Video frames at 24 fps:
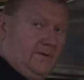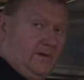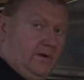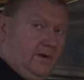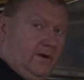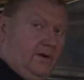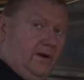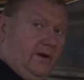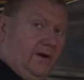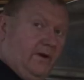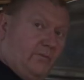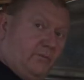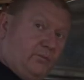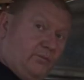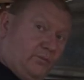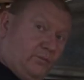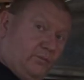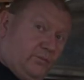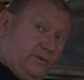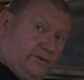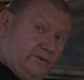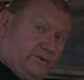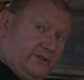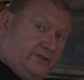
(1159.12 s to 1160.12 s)
All right,
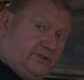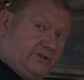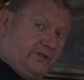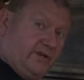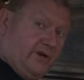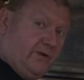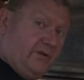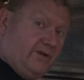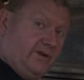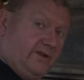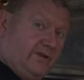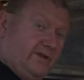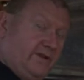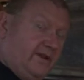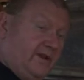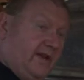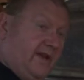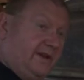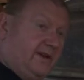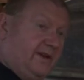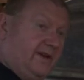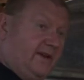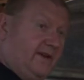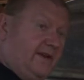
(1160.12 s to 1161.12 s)
we're just showing you the
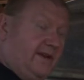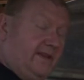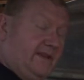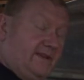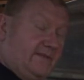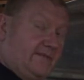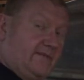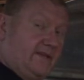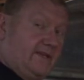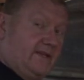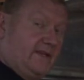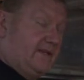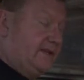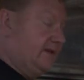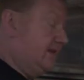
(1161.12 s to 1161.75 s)
underneath of the